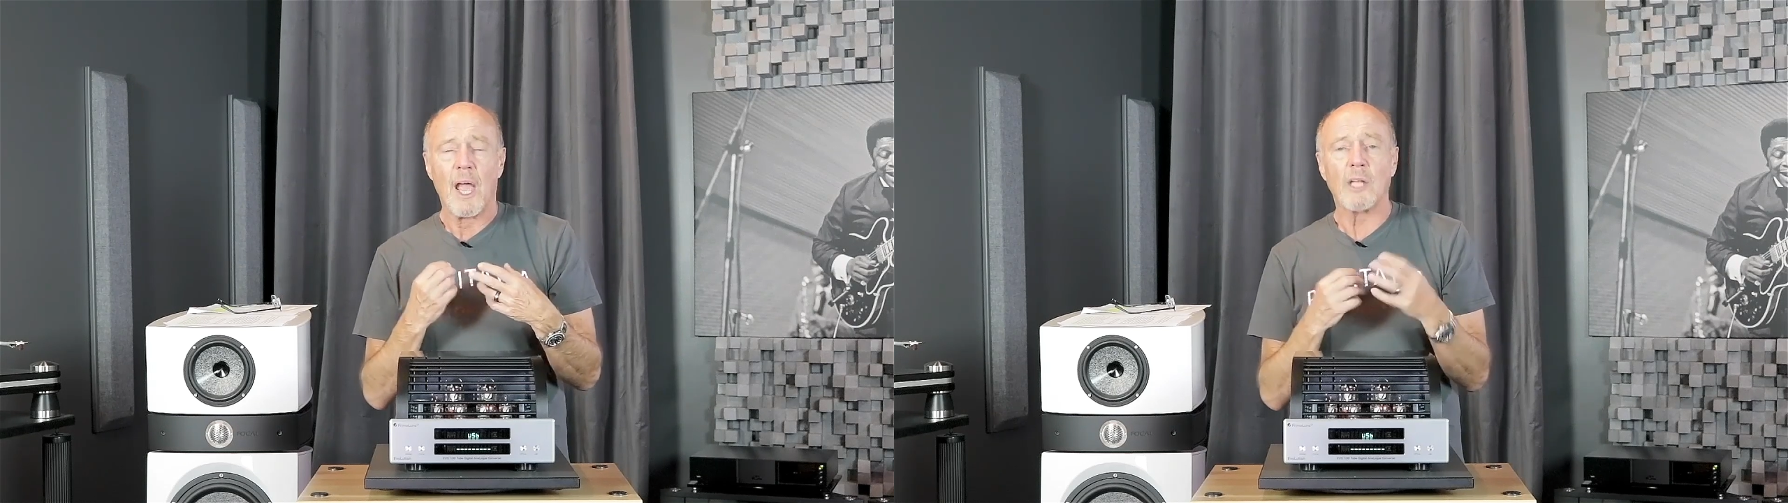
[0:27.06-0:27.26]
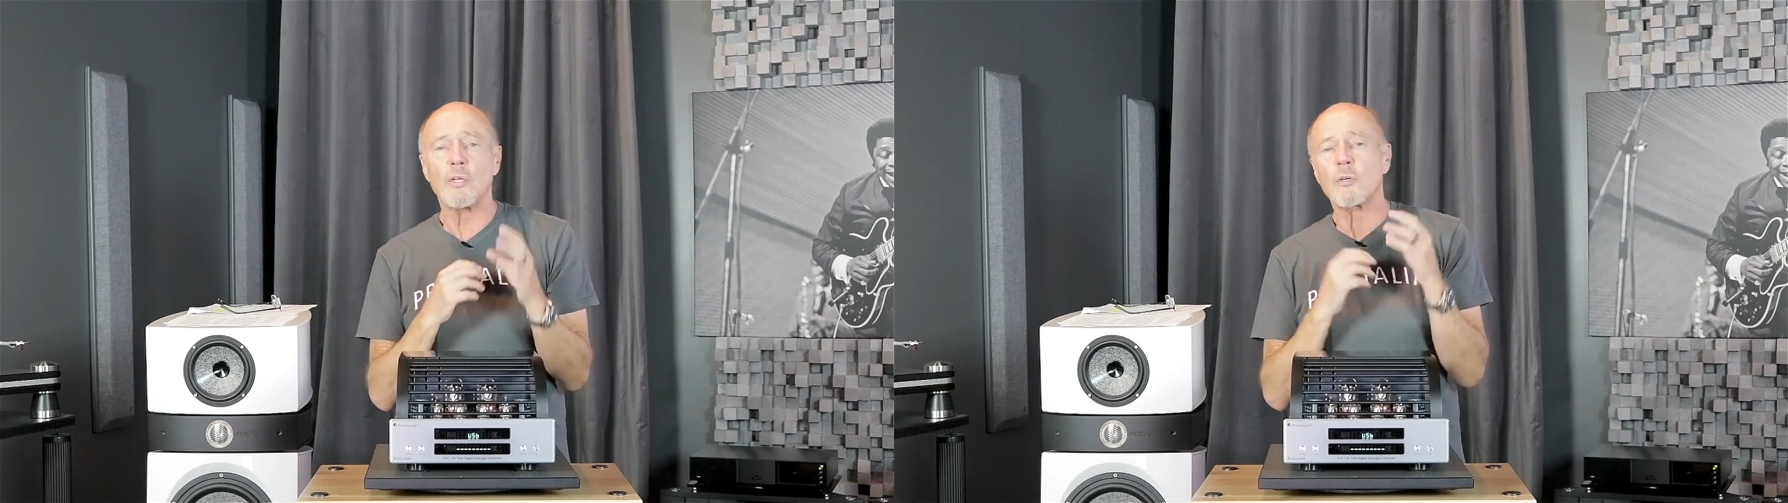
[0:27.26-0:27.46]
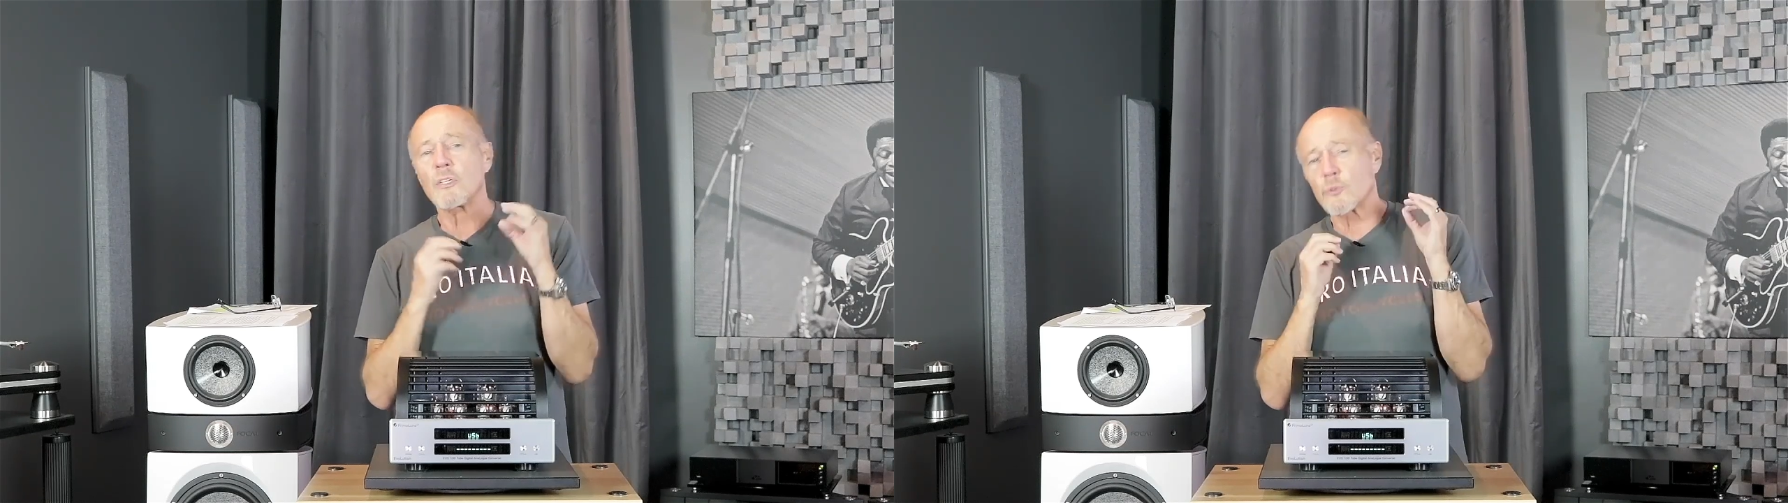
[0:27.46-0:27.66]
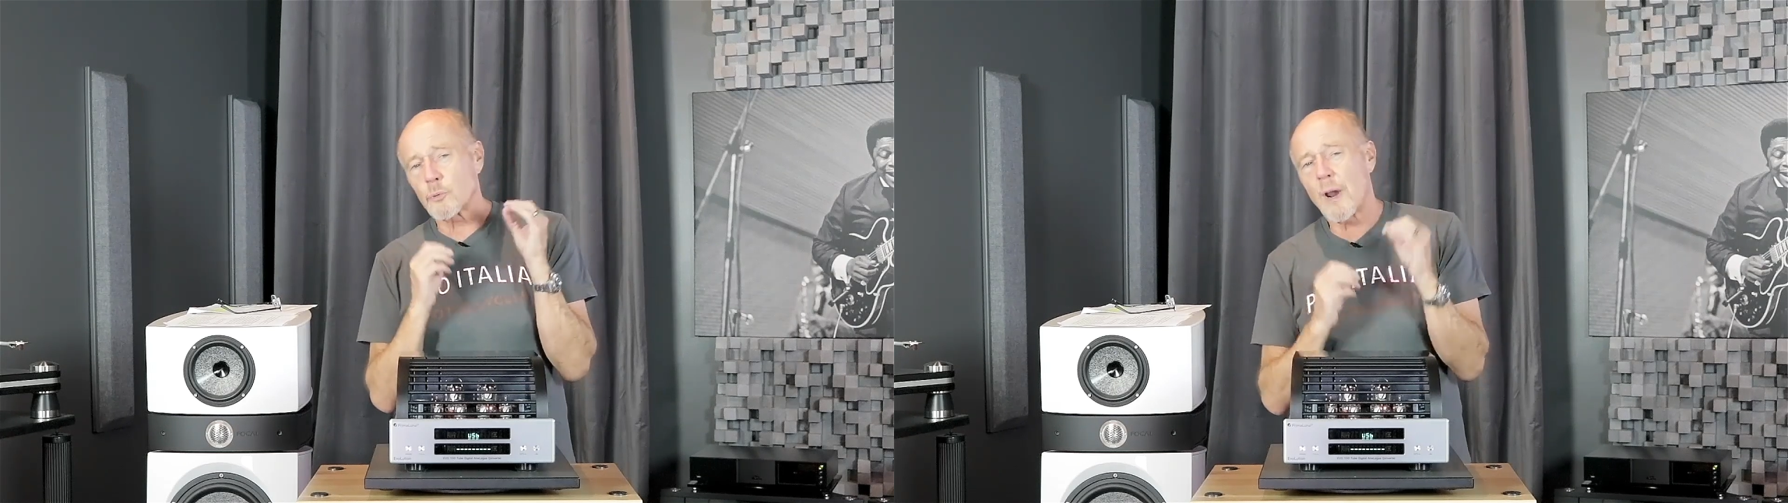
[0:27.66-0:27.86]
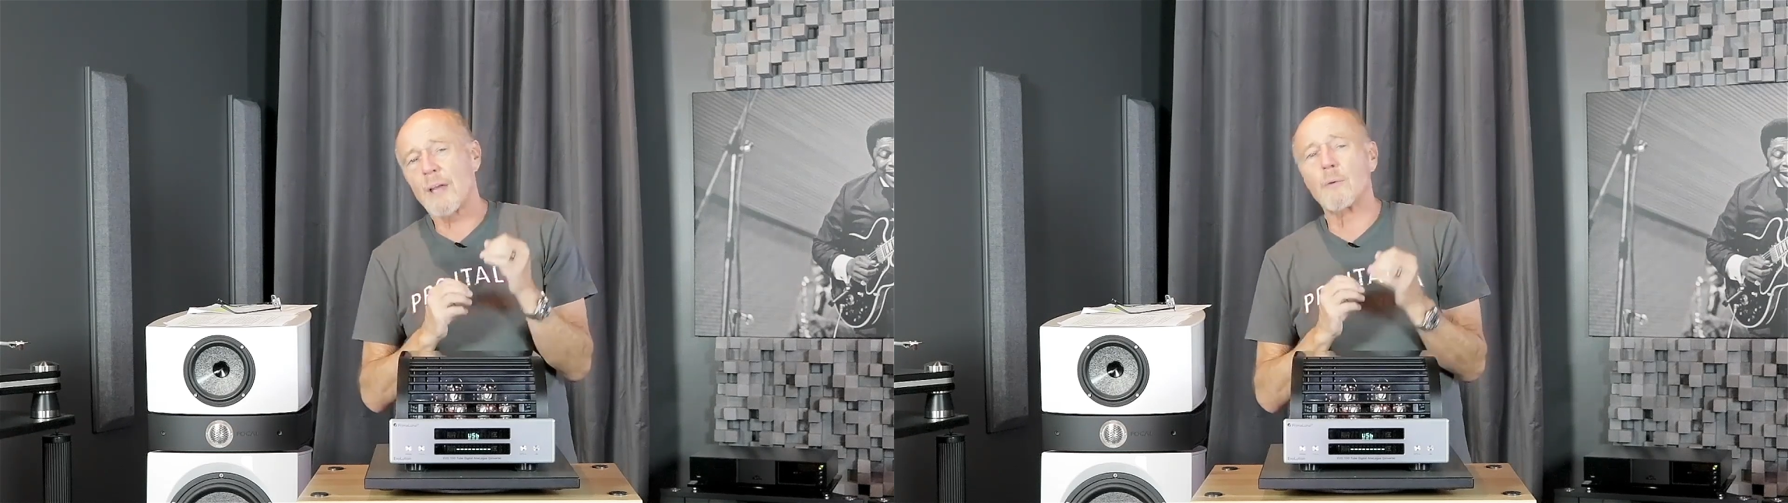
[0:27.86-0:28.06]
And you can
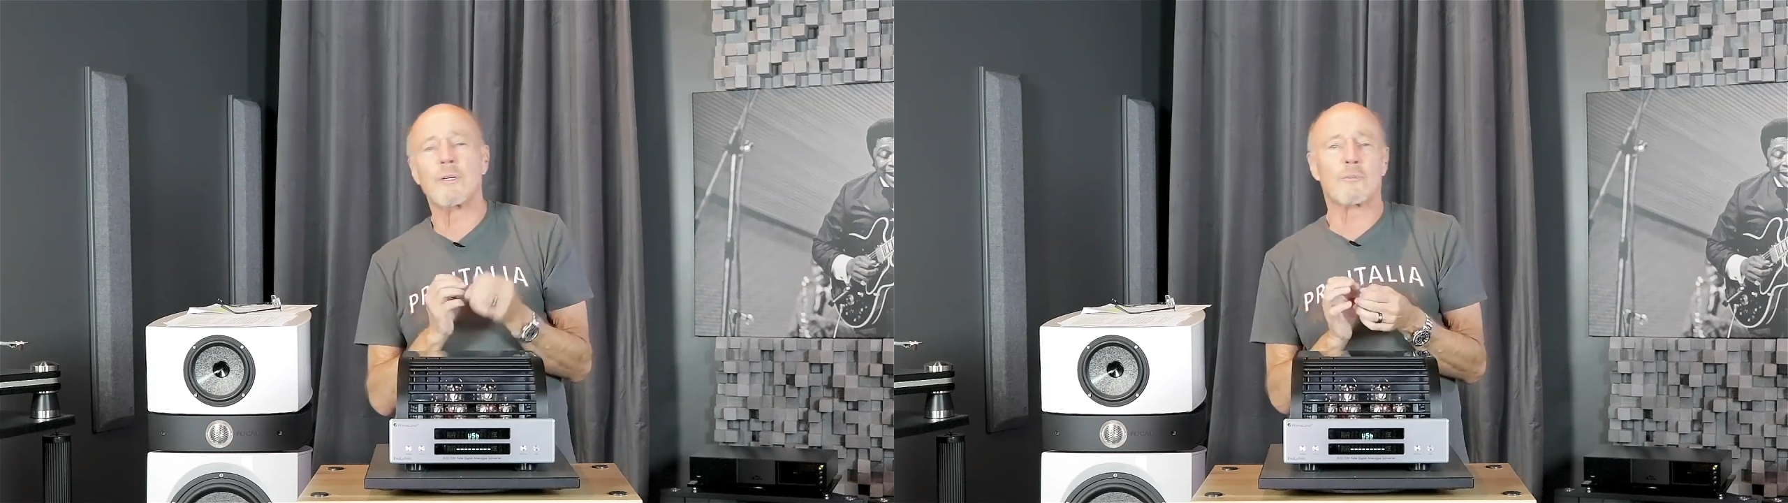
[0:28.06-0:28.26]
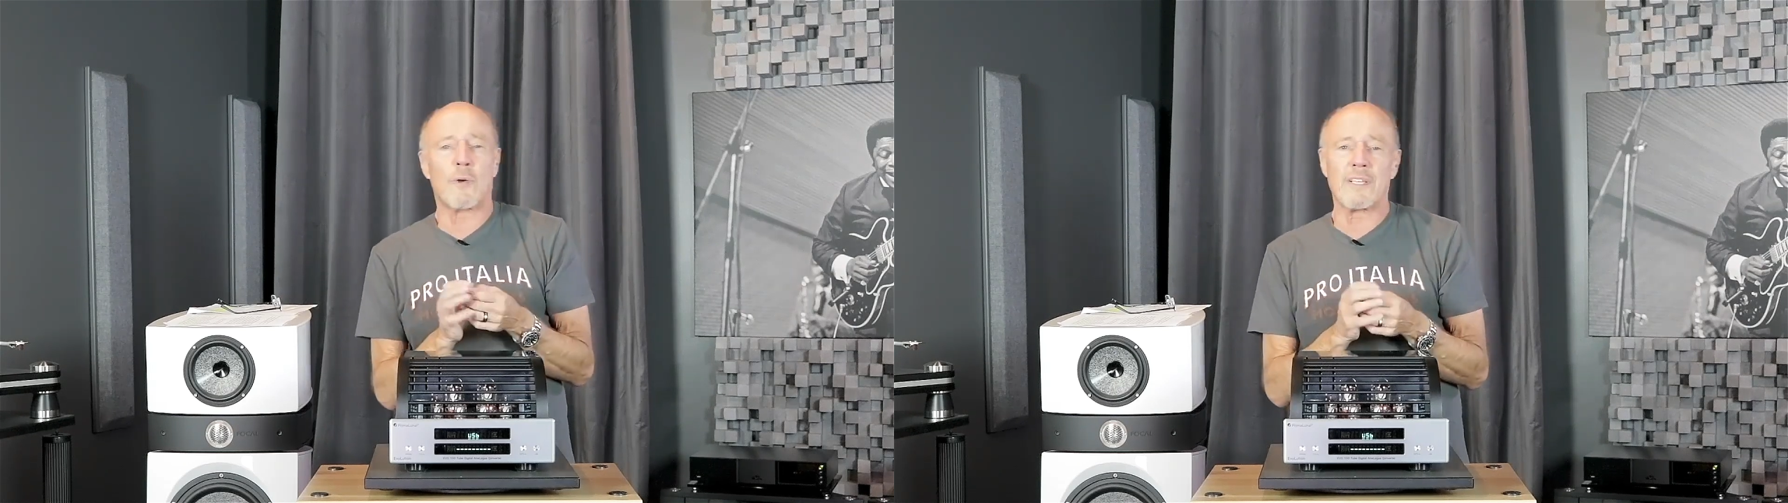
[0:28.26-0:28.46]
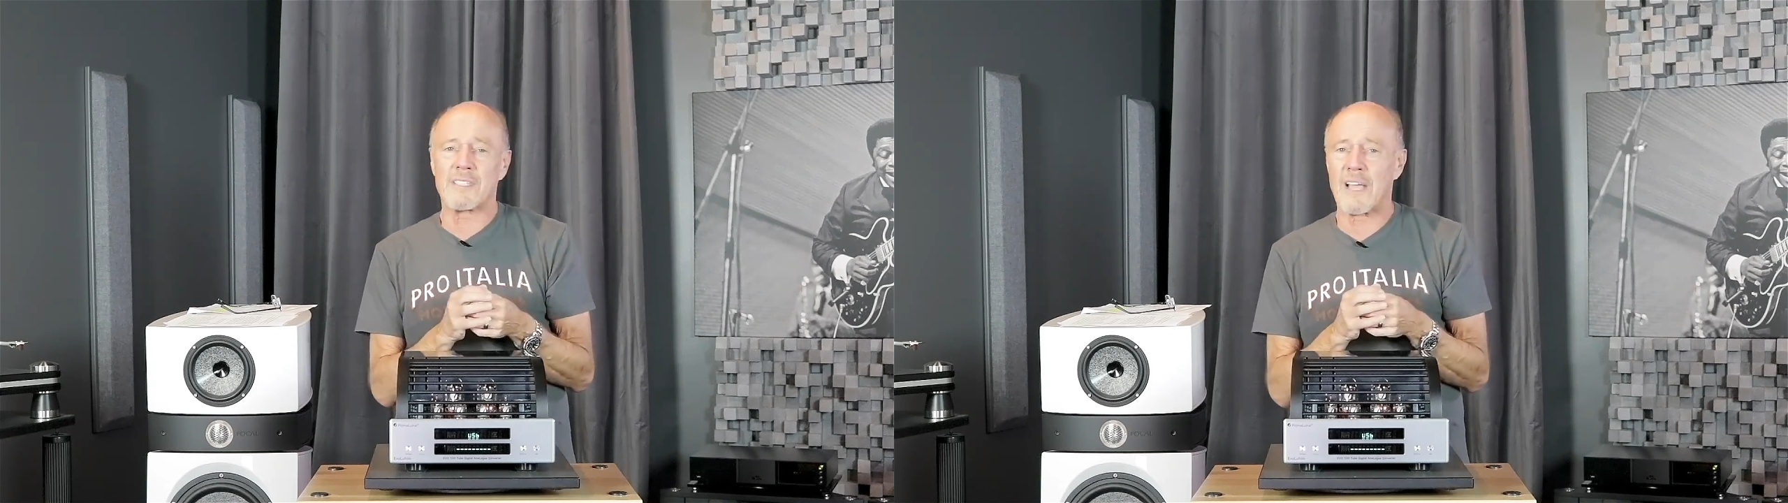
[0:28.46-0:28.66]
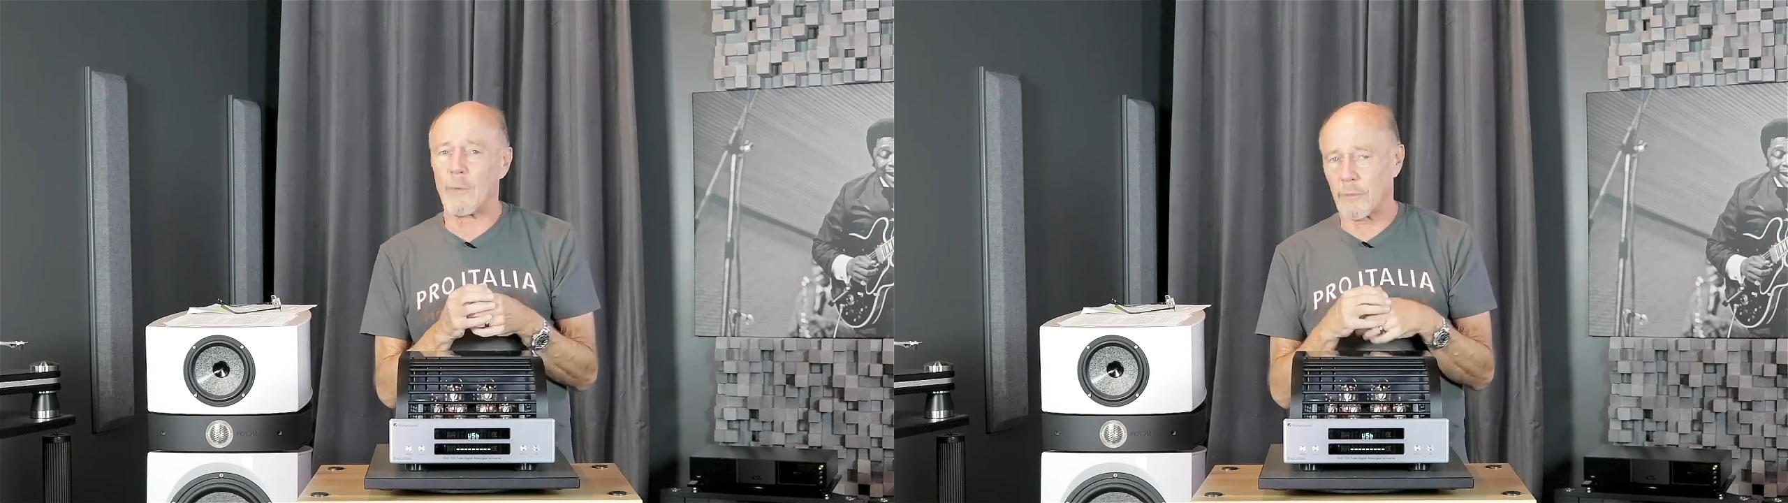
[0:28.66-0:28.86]
try to address that